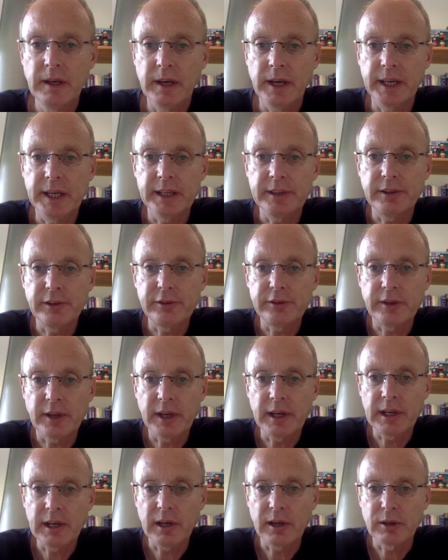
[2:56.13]
I get this
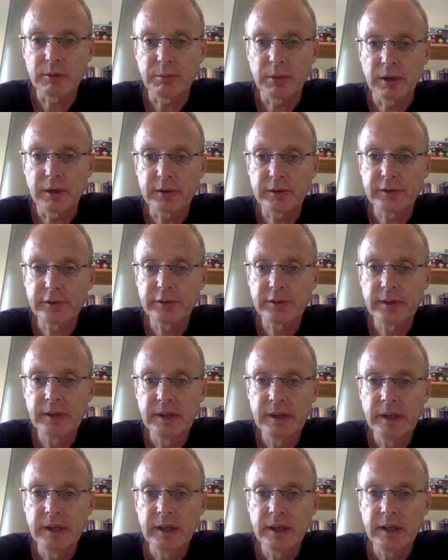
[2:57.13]
dialog box.
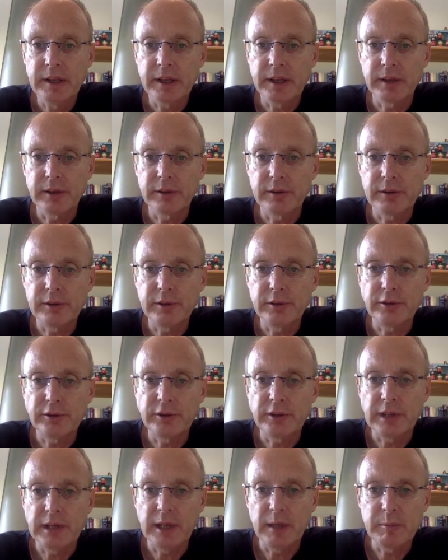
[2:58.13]
I'm going to use a
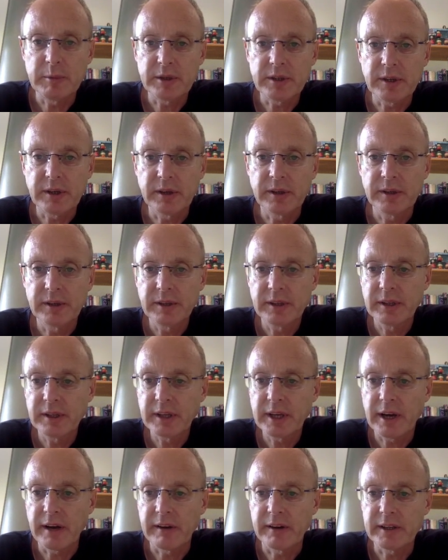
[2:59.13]
delimiter
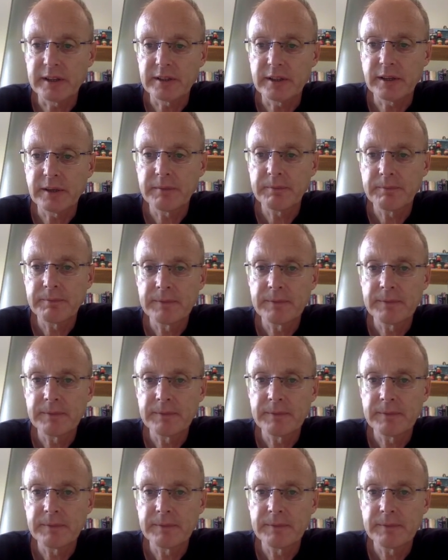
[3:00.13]
character.